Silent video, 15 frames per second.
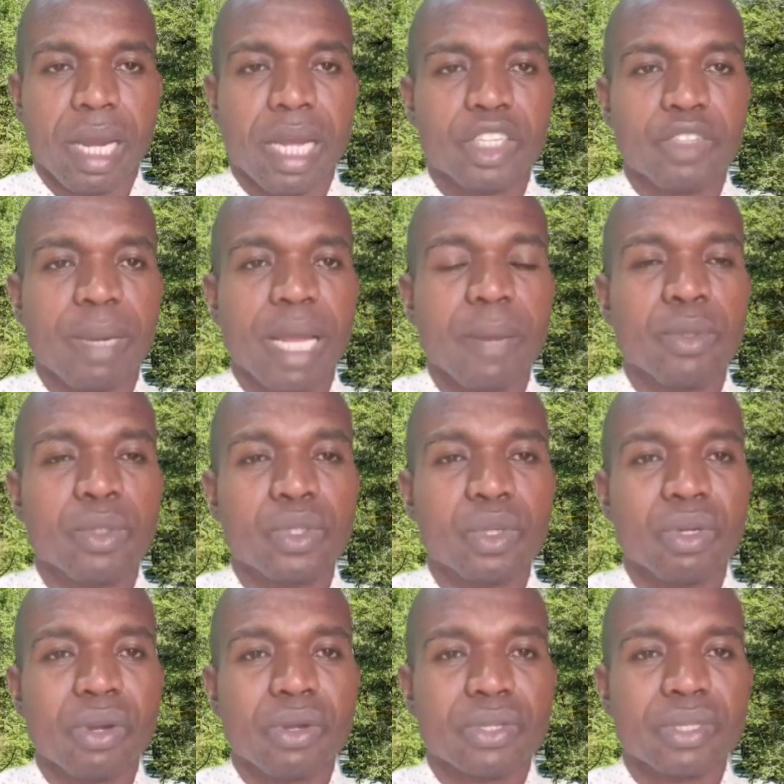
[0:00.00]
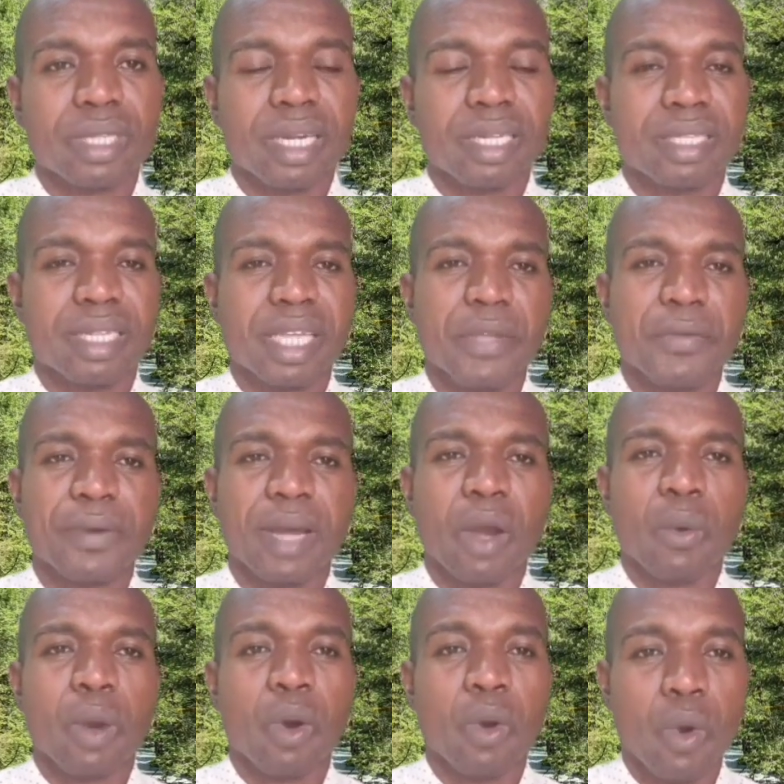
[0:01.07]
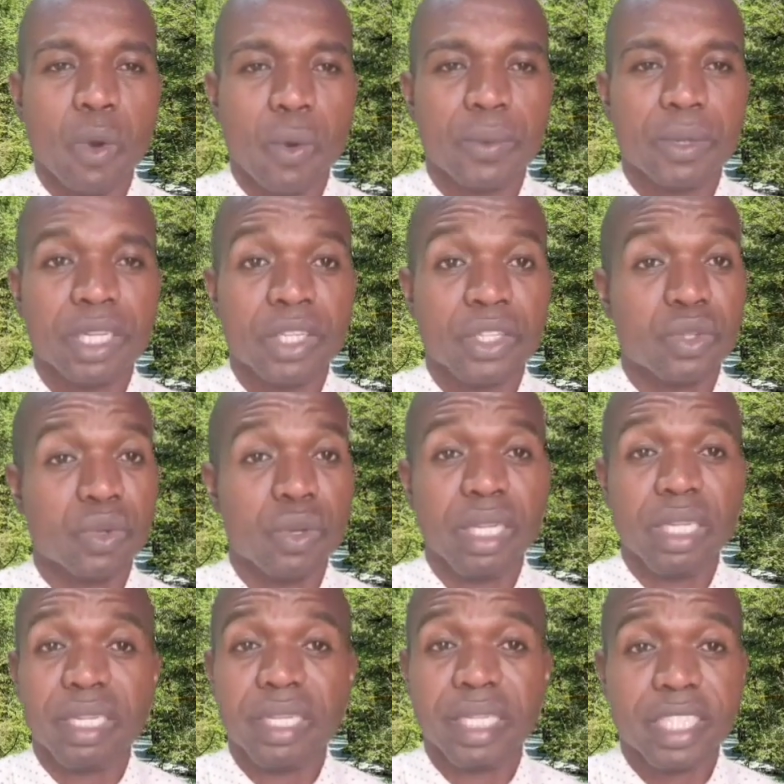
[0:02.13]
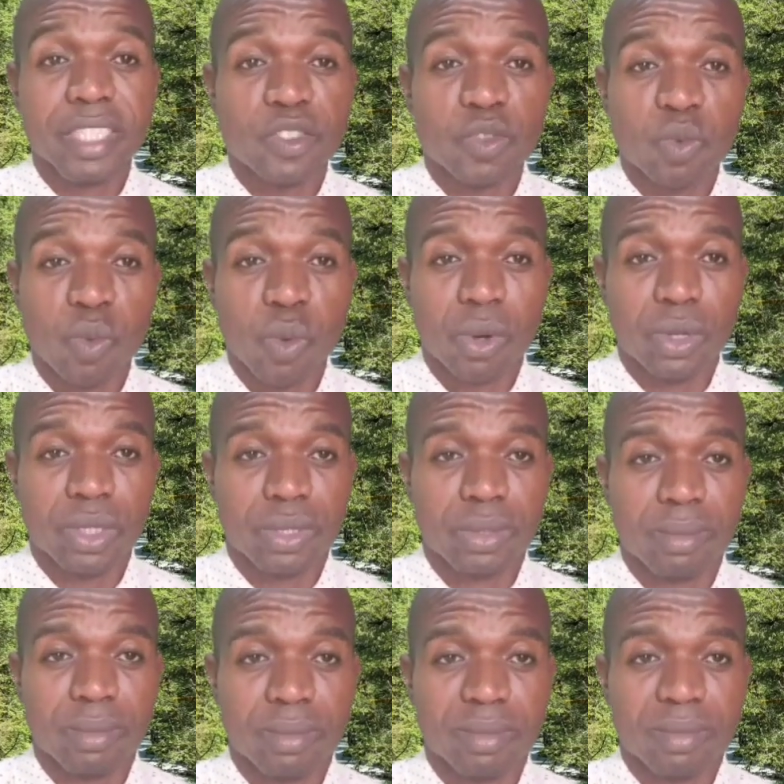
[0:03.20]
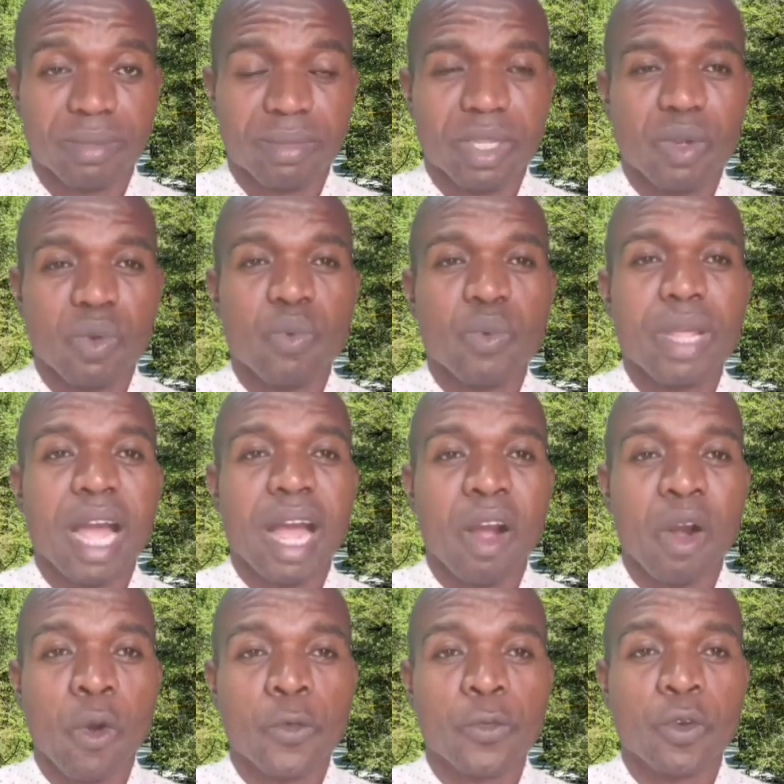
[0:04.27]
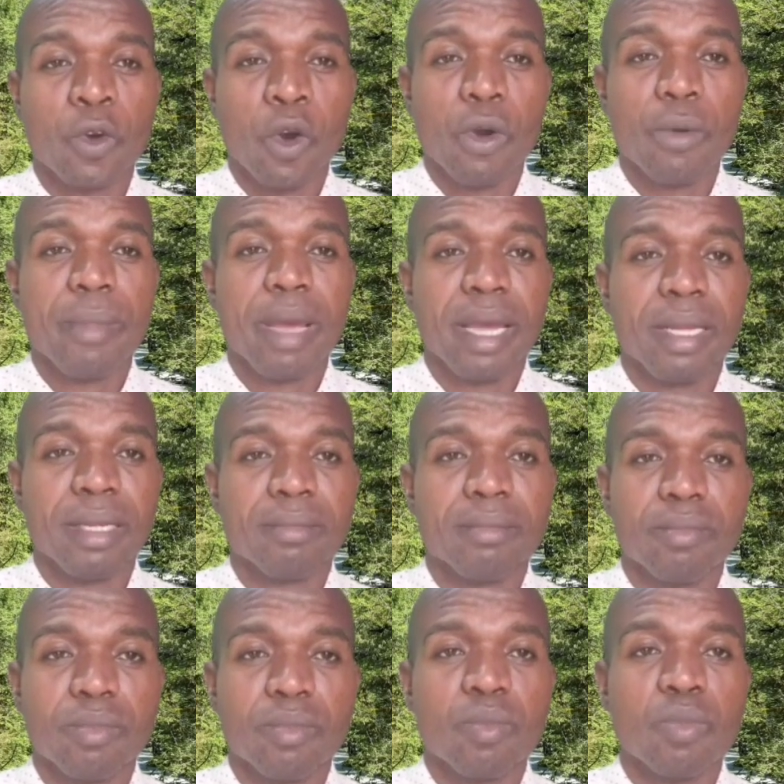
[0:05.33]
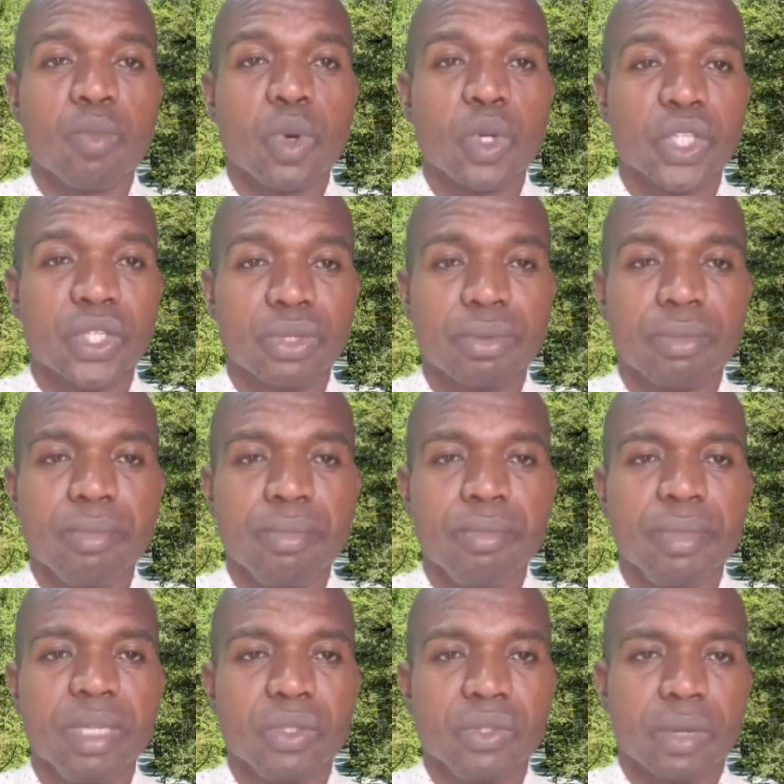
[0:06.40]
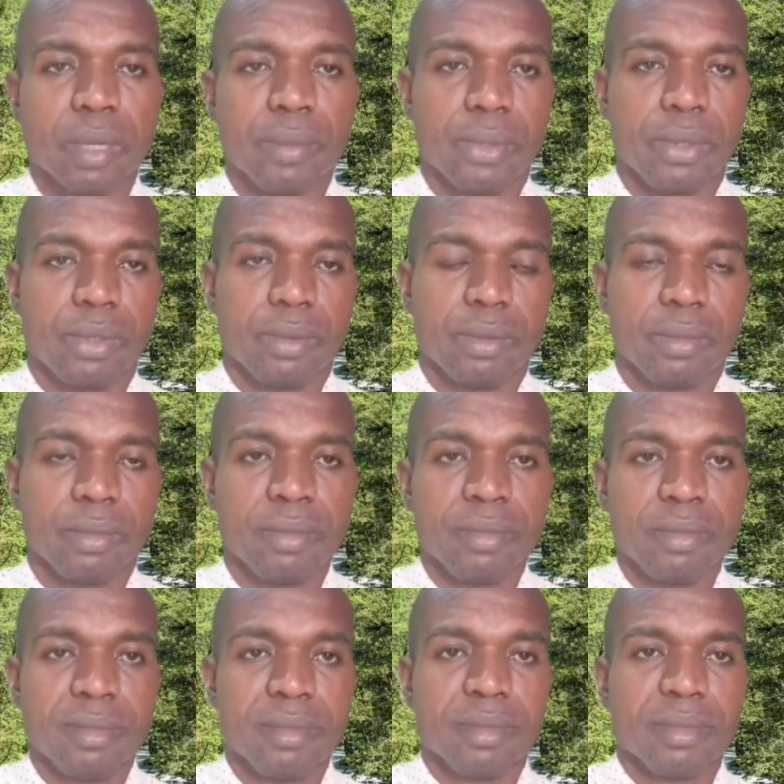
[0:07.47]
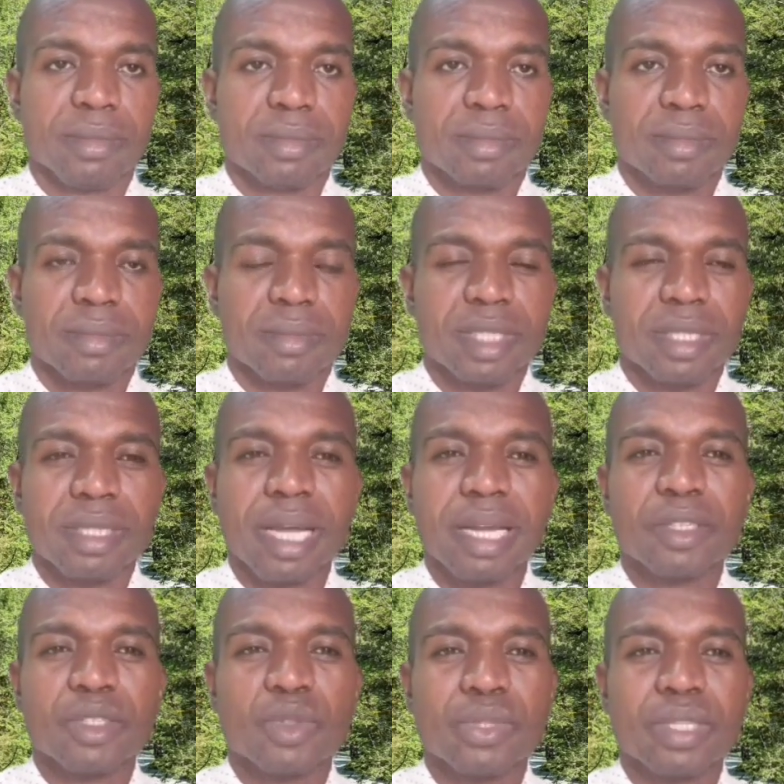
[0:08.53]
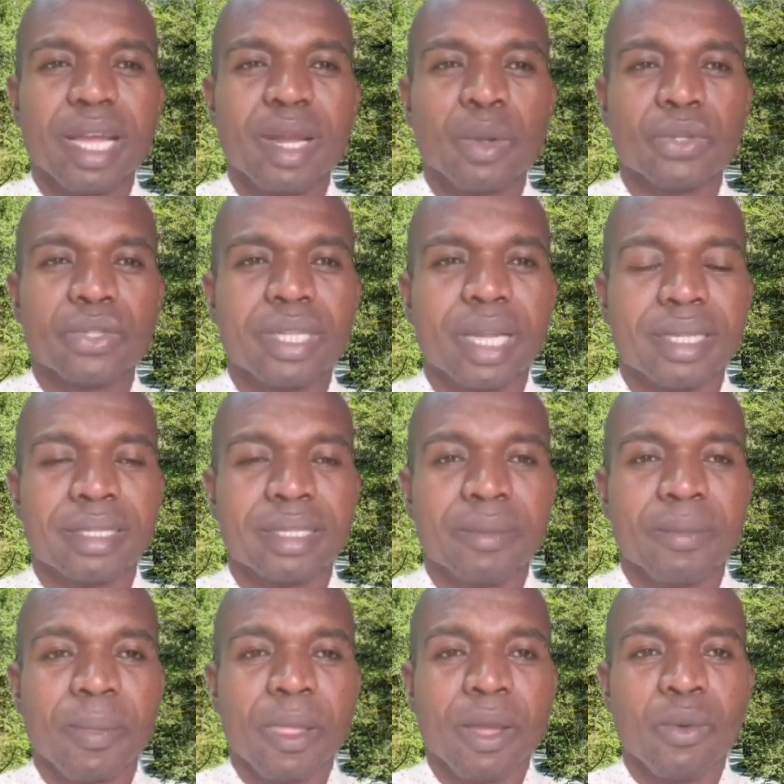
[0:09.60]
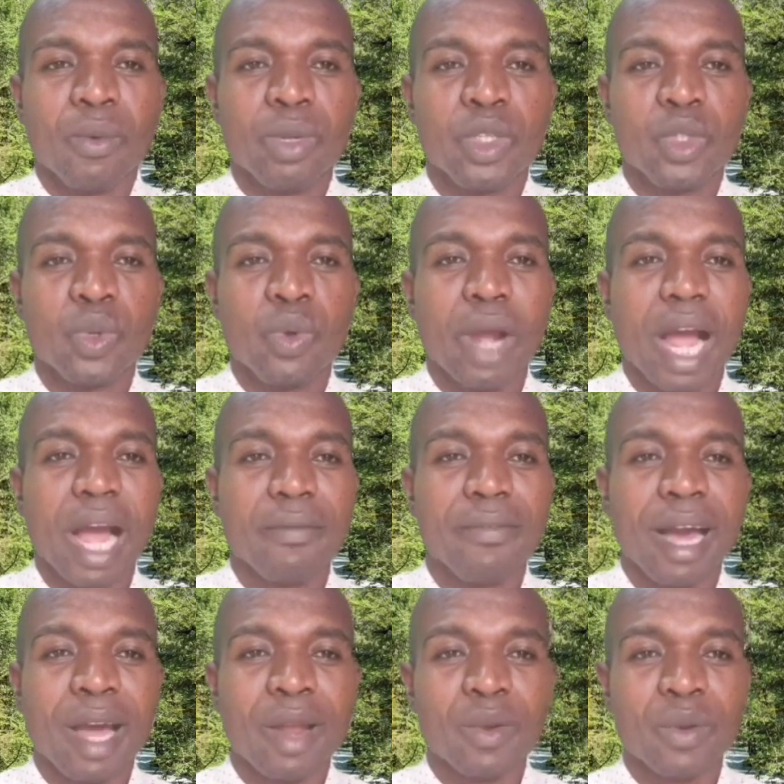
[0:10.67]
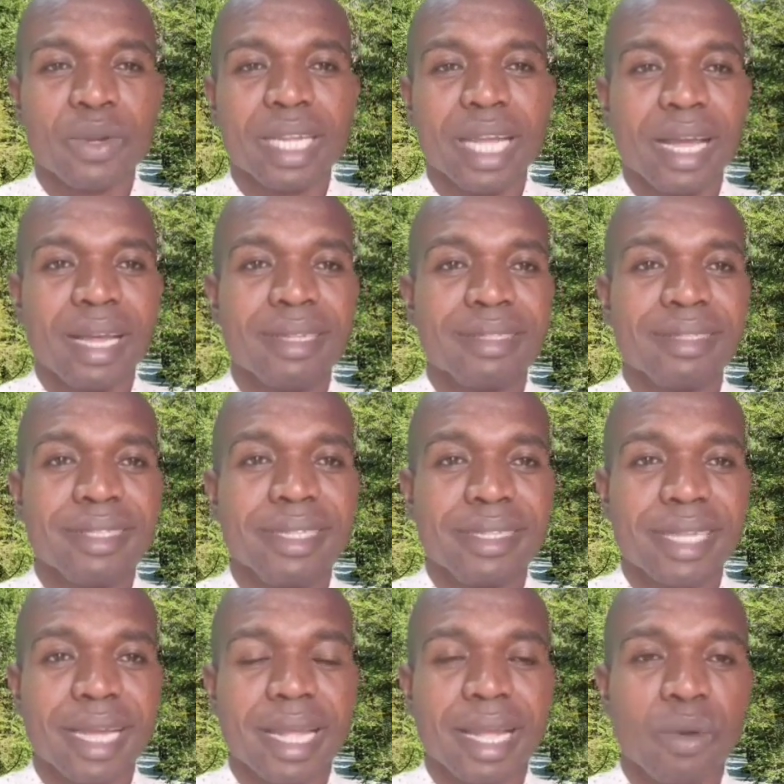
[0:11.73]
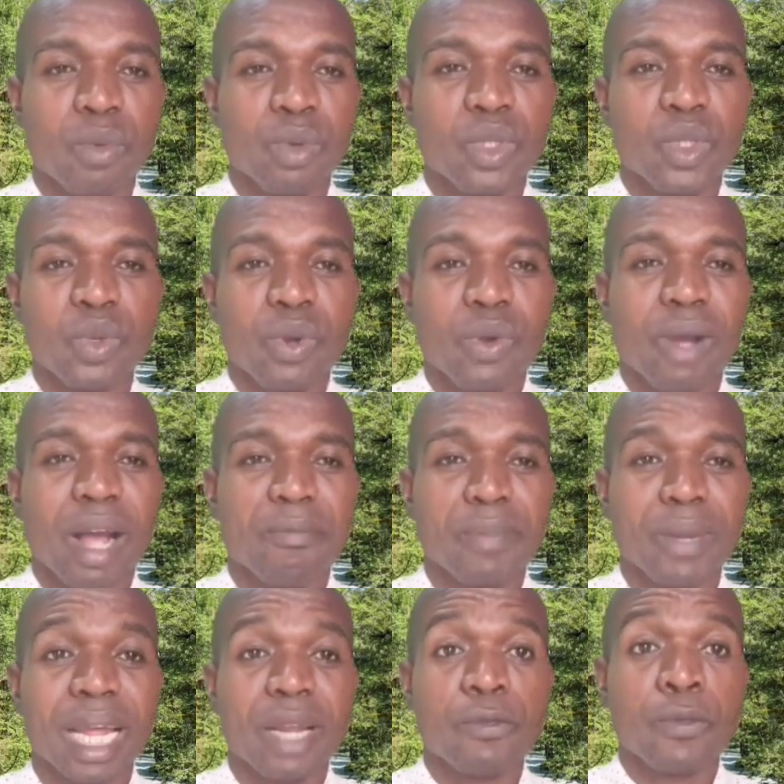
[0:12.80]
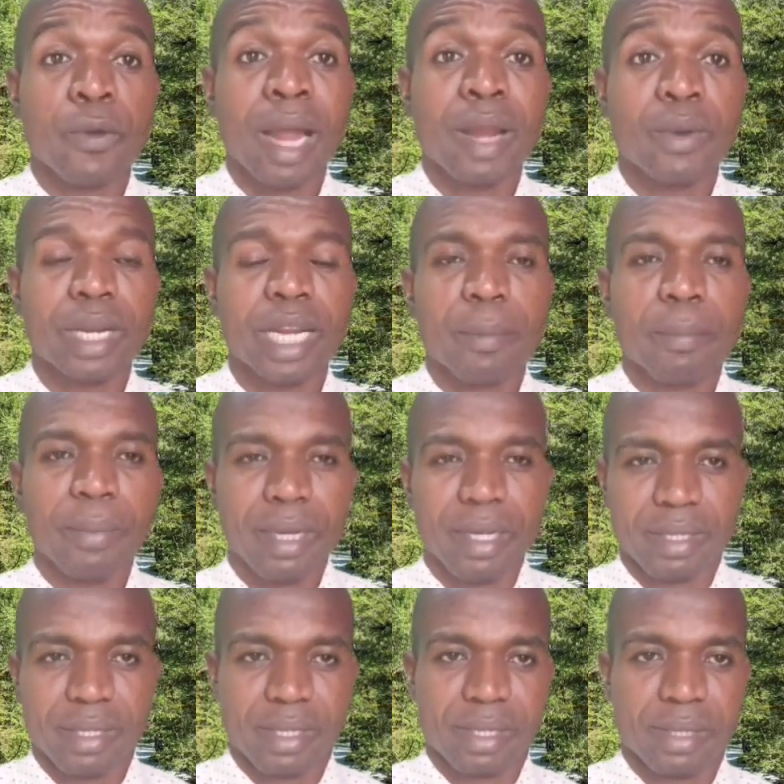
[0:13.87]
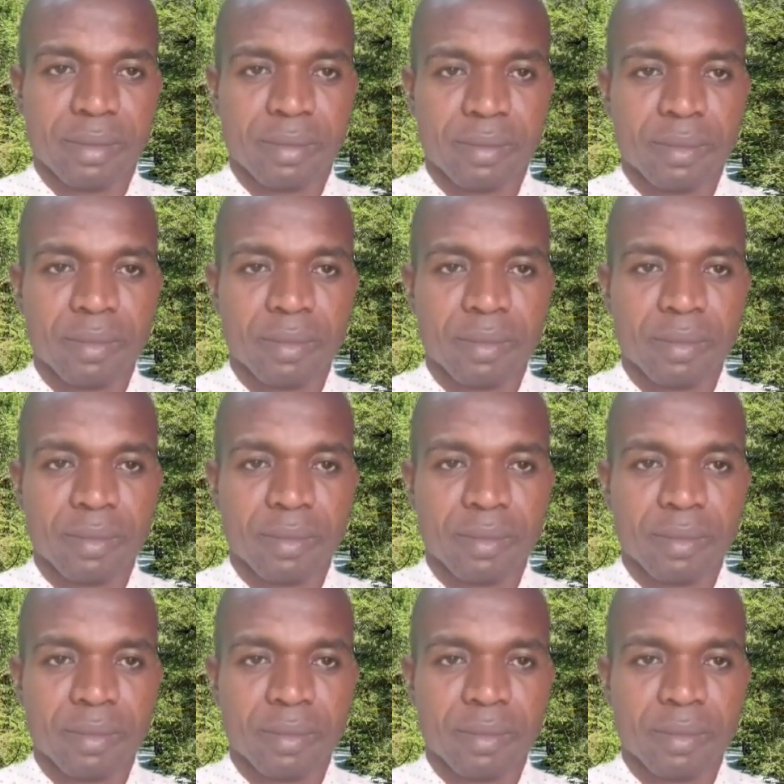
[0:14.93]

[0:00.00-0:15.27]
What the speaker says: As Bible told us that if our hope is only in this world, we are of all men most miserable. That is to tell us that we should have another desire, we should plan for another place.